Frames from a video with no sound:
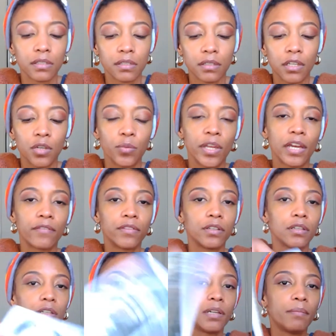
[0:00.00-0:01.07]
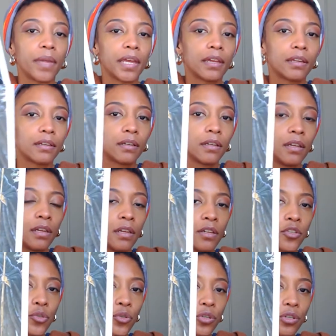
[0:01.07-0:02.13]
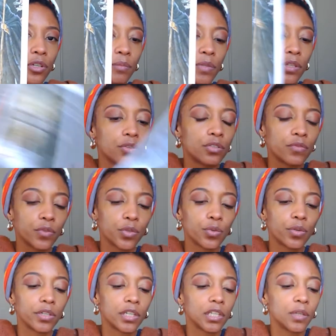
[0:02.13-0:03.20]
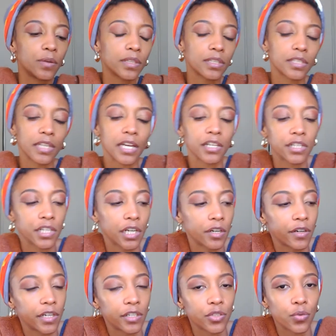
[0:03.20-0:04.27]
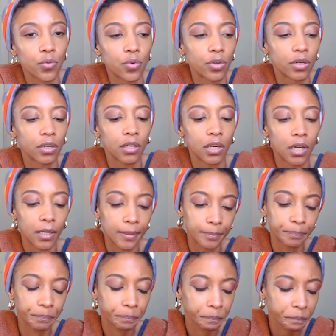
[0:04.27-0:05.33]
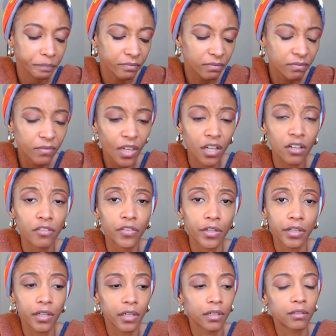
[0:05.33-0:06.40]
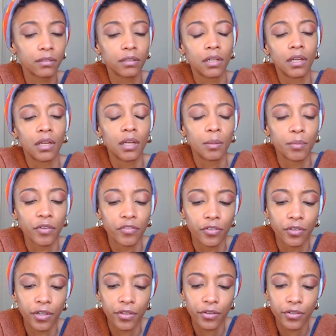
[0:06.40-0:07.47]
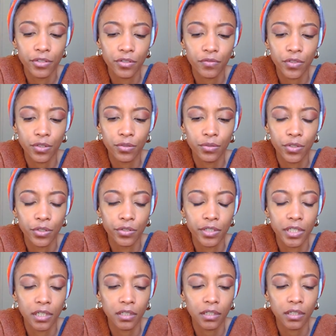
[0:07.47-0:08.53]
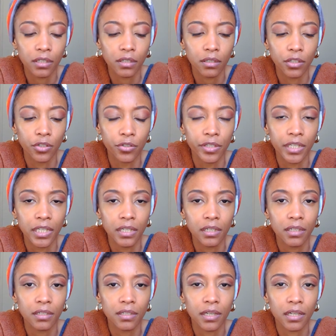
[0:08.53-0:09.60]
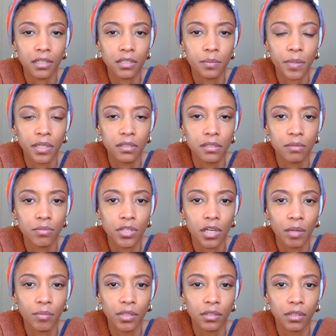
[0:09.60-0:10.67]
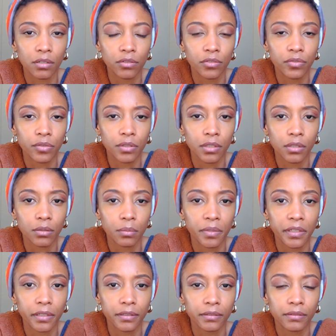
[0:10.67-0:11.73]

And then we have the hooded man. So there could be those of you who are dealing with a Sagittarius or a Virgo. But for others of you, you're needing to kind of spend some time alone for a little bit.